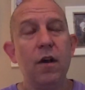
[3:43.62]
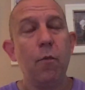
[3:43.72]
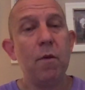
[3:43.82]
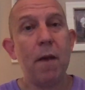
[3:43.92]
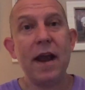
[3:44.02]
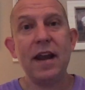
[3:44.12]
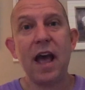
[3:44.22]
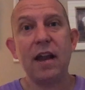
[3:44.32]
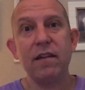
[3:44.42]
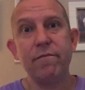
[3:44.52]
we might
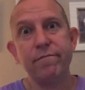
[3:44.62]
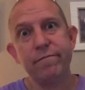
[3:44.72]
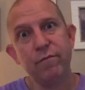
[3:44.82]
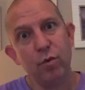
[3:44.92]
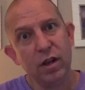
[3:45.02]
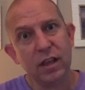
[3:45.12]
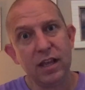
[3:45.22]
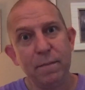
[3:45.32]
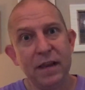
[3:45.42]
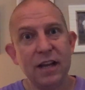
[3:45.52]
not really
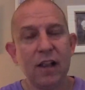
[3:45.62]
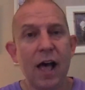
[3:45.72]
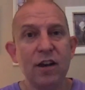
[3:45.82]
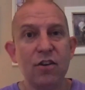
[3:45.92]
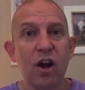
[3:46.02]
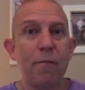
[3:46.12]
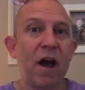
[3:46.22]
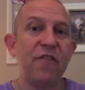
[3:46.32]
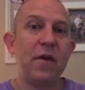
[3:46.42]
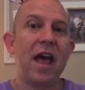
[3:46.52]
be inclined to talk about
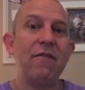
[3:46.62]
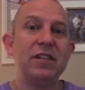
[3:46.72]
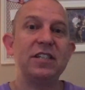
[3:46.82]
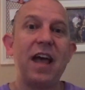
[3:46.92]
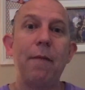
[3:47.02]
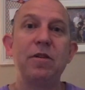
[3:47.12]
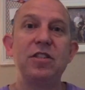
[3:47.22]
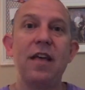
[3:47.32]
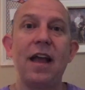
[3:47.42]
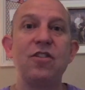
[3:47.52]
if we haven't established
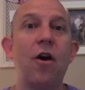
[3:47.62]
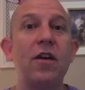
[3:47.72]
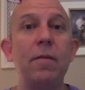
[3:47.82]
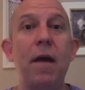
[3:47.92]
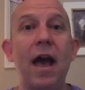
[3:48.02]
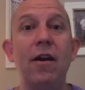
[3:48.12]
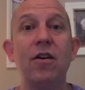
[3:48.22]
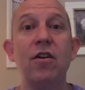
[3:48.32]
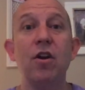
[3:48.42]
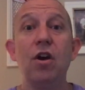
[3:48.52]
that talking
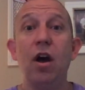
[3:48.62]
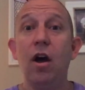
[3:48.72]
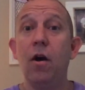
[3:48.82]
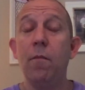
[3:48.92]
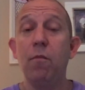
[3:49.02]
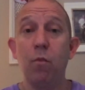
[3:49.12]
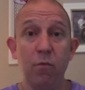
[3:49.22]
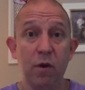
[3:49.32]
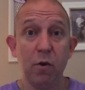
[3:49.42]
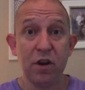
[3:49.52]
pattern when
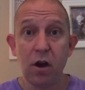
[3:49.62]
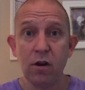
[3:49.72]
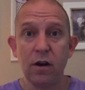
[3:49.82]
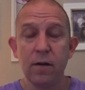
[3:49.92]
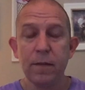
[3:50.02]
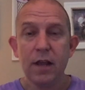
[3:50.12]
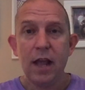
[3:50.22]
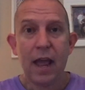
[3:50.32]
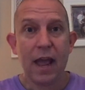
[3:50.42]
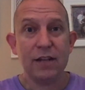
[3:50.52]
we were younger.
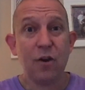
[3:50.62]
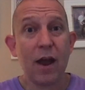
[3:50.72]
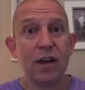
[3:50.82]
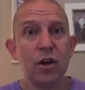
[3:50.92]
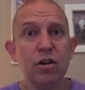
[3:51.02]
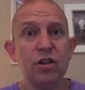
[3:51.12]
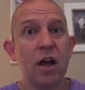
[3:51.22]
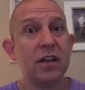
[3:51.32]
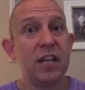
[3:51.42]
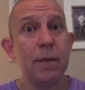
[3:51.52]
And so I encourage y'all
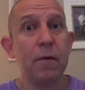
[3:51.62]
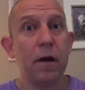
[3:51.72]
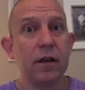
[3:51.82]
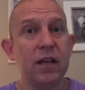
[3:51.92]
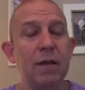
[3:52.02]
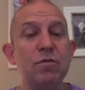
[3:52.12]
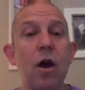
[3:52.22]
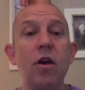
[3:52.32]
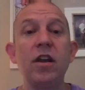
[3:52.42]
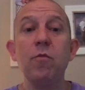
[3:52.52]
to keep
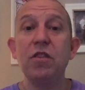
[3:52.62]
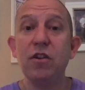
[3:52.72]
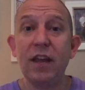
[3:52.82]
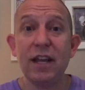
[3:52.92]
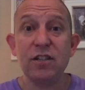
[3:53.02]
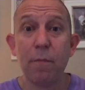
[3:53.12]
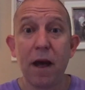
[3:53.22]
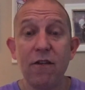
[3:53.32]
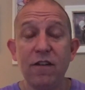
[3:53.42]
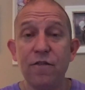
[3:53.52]
talking with your kids
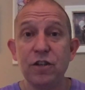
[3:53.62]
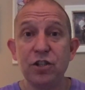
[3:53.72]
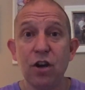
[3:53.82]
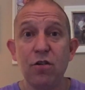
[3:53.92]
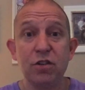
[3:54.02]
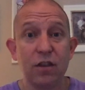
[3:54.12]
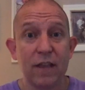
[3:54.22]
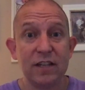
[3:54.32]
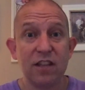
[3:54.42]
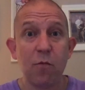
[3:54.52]
about different shows and
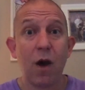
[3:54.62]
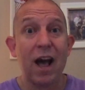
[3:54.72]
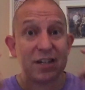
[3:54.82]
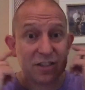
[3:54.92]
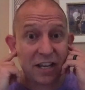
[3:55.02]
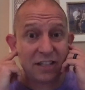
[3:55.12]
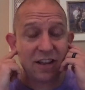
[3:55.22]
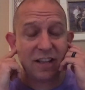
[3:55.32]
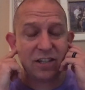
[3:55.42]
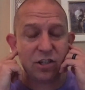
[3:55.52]
things they watch, things they
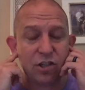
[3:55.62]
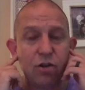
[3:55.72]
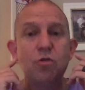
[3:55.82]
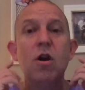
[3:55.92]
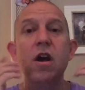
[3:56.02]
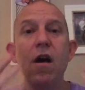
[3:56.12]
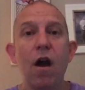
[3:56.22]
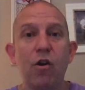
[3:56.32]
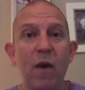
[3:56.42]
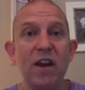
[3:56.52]
listen to. A
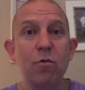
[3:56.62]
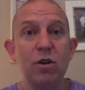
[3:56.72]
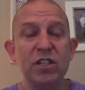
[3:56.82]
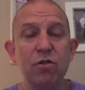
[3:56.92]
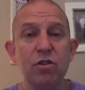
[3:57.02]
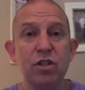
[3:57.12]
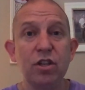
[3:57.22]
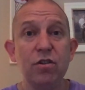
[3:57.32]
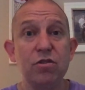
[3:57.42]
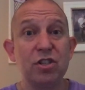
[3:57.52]
great resource to
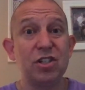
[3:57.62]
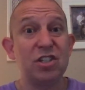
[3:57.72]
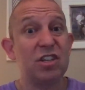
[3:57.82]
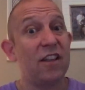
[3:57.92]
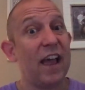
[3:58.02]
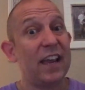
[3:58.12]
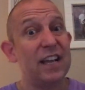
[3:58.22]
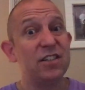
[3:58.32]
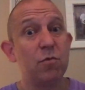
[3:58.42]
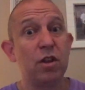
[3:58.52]
use just to see,
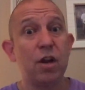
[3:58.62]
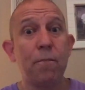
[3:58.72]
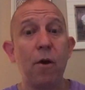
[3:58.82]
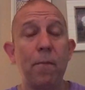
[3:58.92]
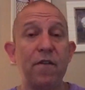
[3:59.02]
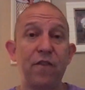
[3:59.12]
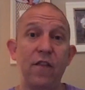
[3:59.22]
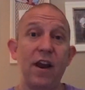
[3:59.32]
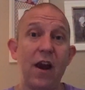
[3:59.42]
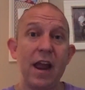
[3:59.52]
is it really appropriate for
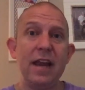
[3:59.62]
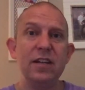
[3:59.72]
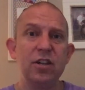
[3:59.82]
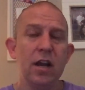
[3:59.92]
their age,